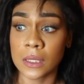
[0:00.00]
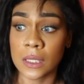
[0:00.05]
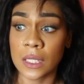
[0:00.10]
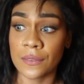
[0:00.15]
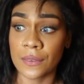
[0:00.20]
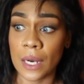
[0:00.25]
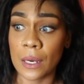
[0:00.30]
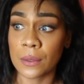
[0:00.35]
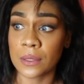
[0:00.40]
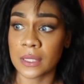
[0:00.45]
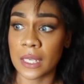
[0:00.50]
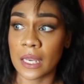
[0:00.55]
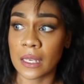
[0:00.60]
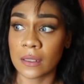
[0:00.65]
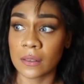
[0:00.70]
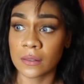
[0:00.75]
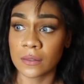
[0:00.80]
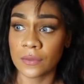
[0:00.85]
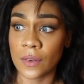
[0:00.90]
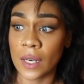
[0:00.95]
if I was
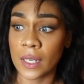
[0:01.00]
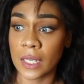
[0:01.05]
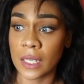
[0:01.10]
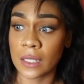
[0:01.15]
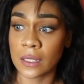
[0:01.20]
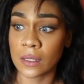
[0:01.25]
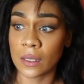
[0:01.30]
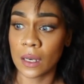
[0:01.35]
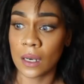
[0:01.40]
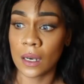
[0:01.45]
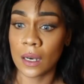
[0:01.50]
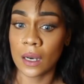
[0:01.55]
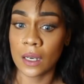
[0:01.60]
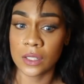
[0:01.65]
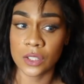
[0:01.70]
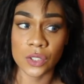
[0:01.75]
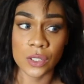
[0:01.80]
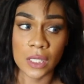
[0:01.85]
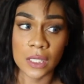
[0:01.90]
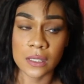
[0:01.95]
like fucking
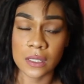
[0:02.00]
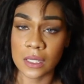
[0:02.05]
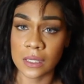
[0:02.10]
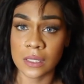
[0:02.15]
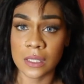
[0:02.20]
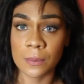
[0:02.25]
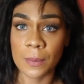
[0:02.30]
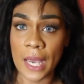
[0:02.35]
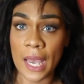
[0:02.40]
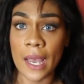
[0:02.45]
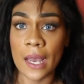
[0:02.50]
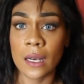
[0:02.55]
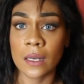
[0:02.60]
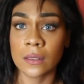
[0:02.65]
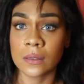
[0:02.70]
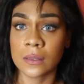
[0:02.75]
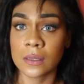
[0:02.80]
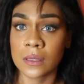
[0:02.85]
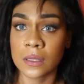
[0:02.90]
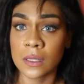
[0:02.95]
160
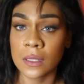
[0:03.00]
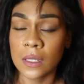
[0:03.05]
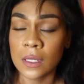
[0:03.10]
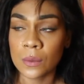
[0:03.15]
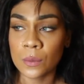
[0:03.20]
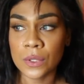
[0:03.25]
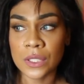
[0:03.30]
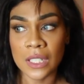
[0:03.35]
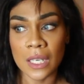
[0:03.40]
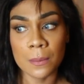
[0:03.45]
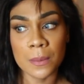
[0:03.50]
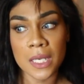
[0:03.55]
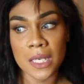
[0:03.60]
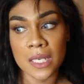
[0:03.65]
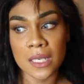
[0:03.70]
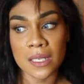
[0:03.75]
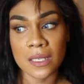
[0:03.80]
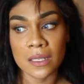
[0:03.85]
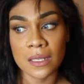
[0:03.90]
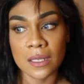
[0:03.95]
pounds. Which I
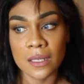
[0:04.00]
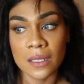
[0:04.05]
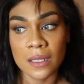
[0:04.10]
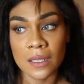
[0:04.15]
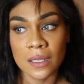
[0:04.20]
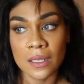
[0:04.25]
mean,